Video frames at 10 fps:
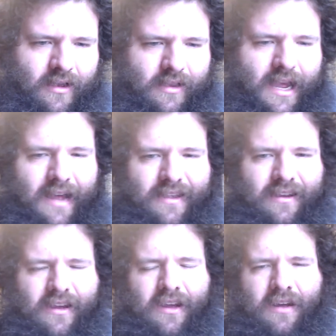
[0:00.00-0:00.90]
I think
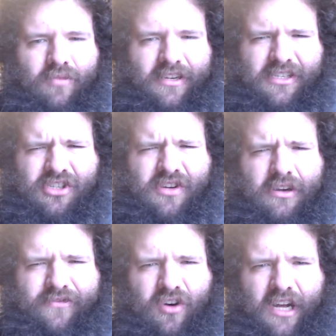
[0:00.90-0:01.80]
Bresson just
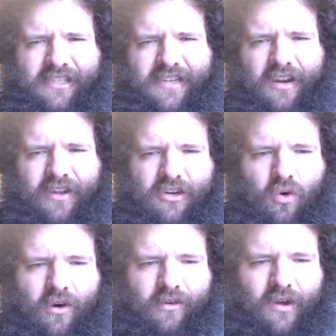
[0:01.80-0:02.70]
goes for an unsettling
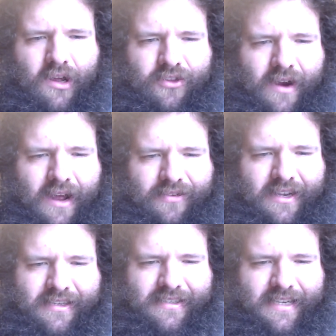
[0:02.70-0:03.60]
chord all throughout
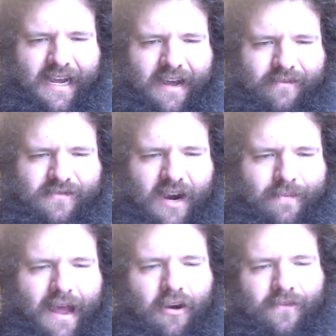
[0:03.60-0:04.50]
this. It's very
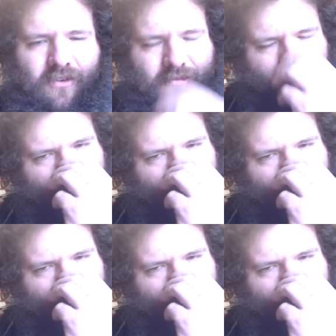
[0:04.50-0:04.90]
powerful.